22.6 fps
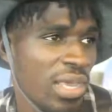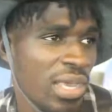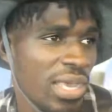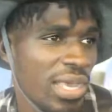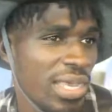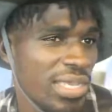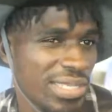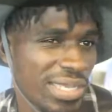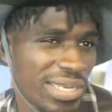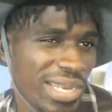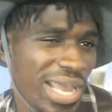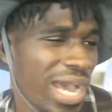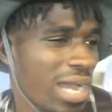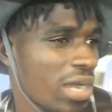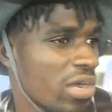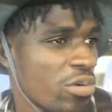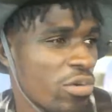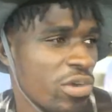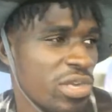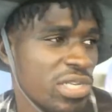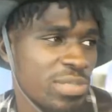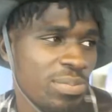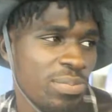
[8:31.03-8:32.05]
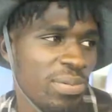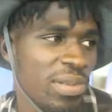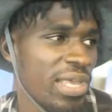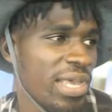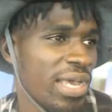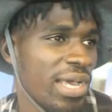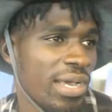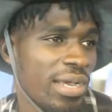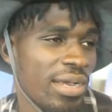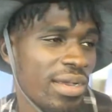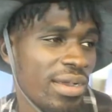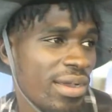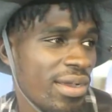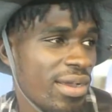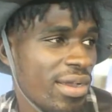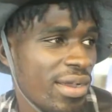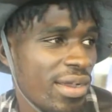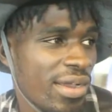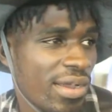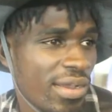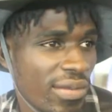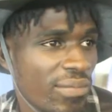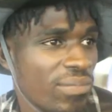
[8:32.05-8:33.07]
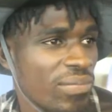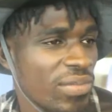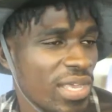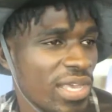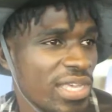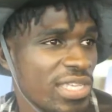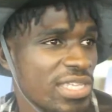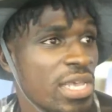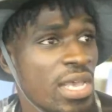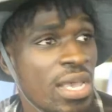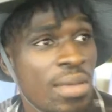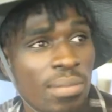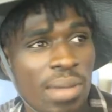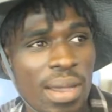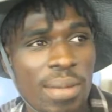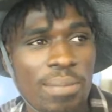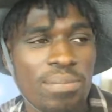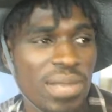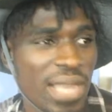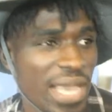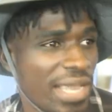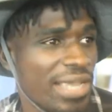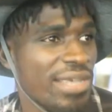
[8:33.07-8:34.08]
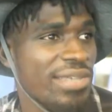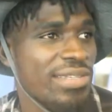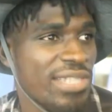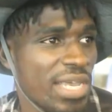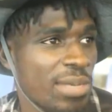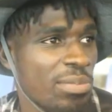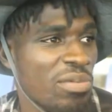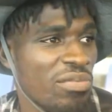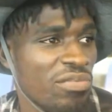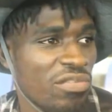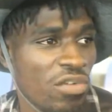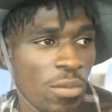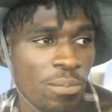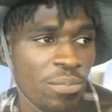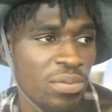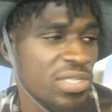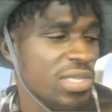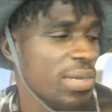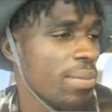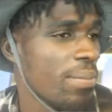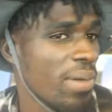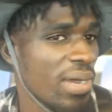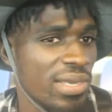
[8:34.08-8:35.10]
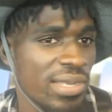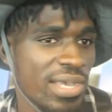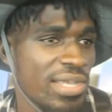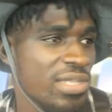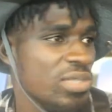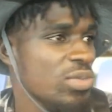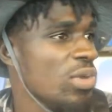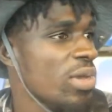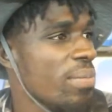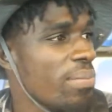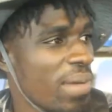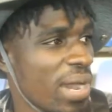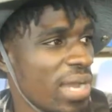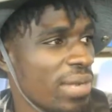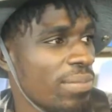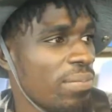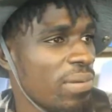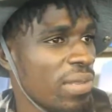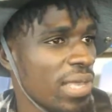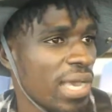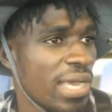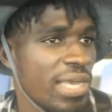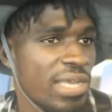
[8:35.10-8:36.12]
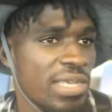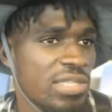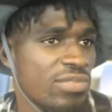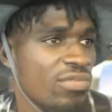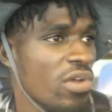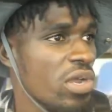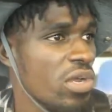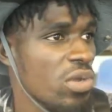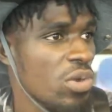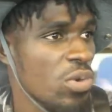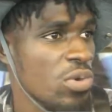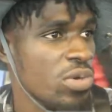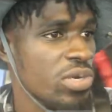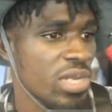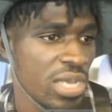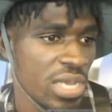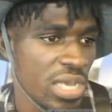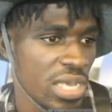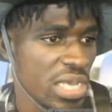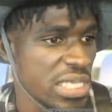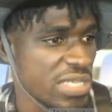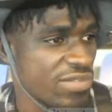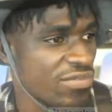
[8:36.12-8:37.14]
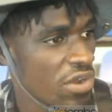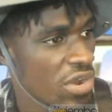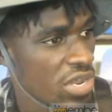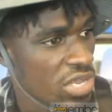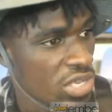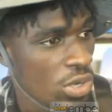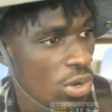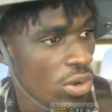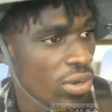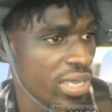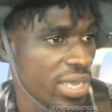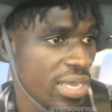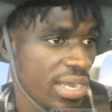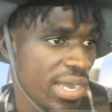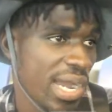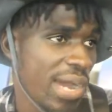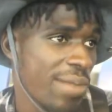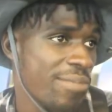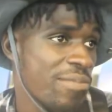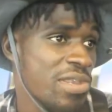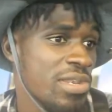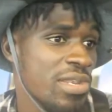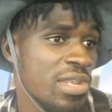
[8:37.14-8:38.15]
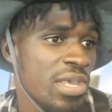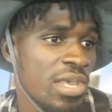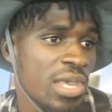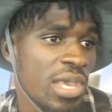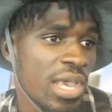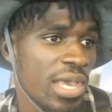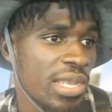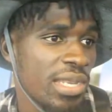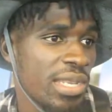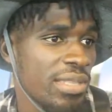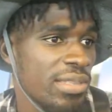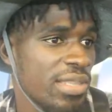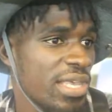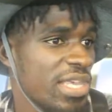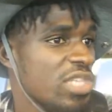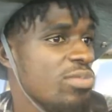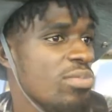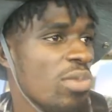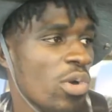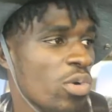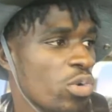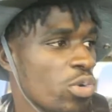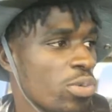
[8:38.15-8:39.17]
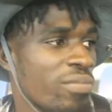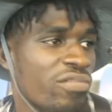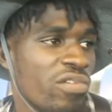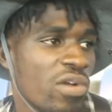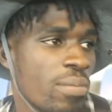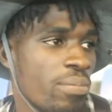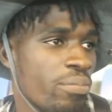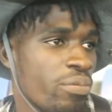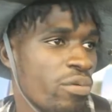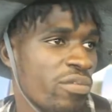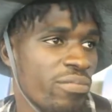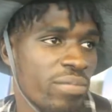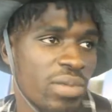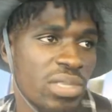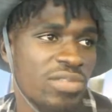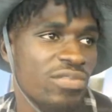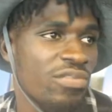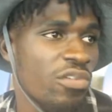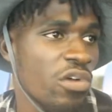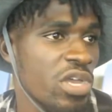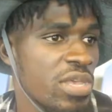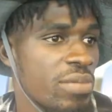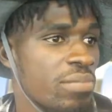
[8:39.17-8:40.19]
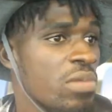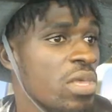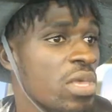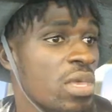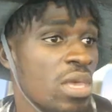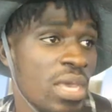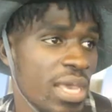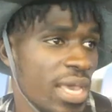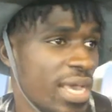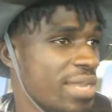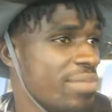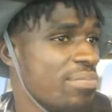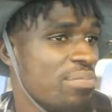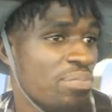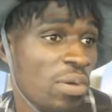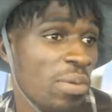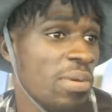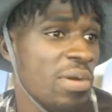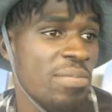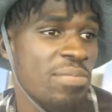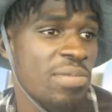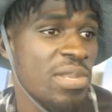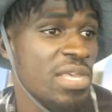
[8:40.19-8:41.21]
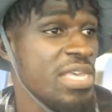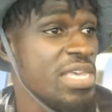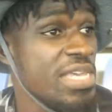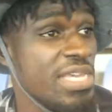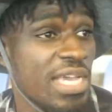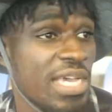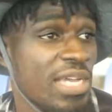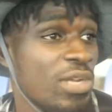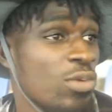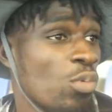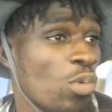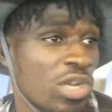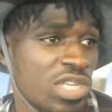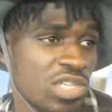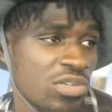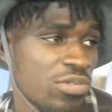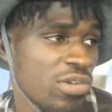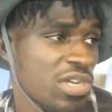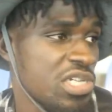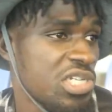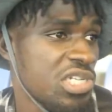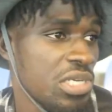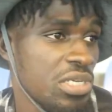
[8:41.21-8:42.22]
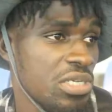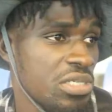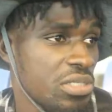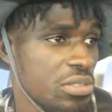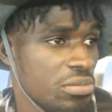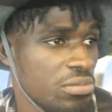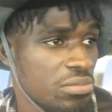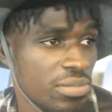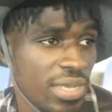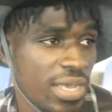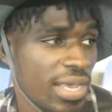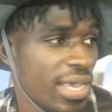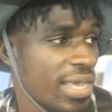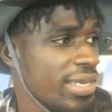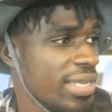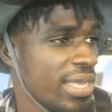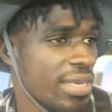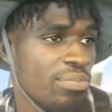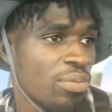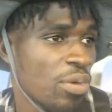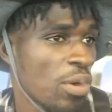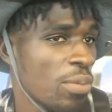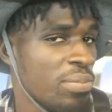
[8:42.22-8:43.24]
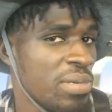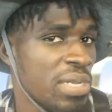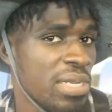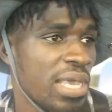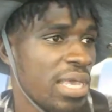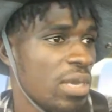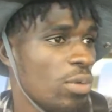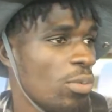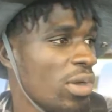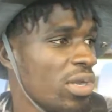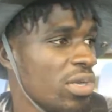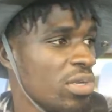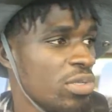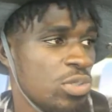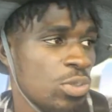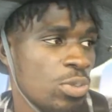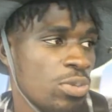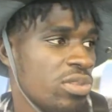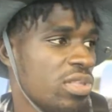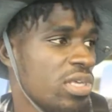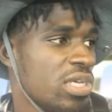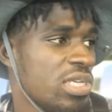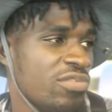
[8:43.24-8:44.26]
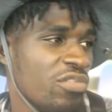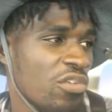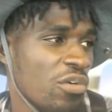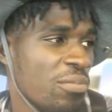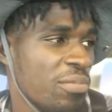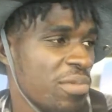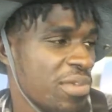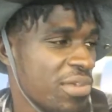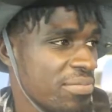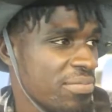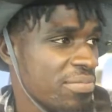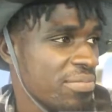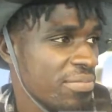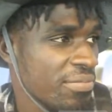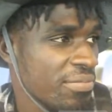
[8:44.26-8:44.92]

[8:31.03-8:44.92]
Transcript: He's an accurate player. Yes, but like I said before, Peter Banda is not a bad player. He's very good. He's very young and coming, and then there's more room for improvement for him. And probably he can watch Rashid and then probably learn 1 or 2 things from him.